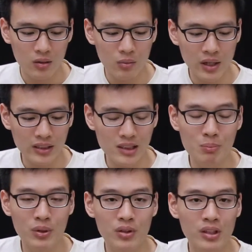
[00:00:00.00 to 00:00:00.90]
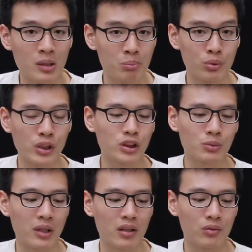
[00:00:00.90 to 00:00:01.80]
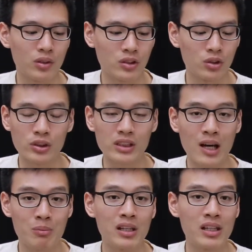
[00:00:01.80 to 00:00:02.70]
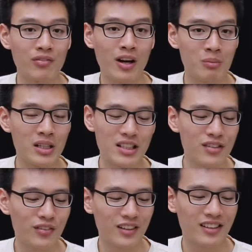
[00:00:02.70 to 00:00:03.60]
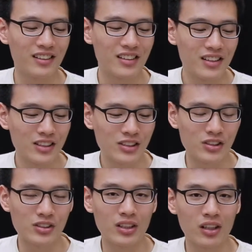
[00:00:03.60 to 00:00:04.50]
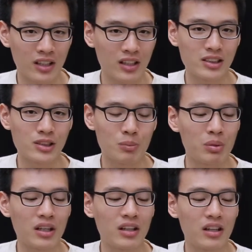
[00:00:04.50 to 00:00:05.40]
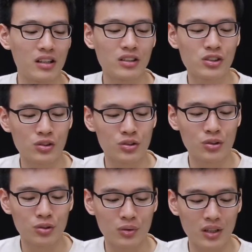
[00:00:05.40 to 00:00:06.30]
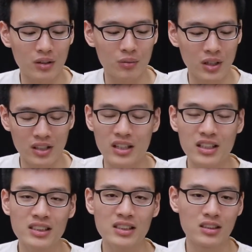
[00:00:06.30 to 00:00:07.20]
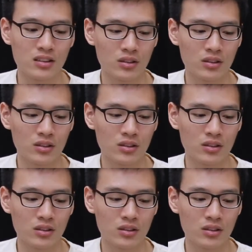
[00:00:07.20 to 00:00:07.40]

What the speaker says: one example in the bridge part where it goes, I believe, and so, okay, just to play so you know where it is.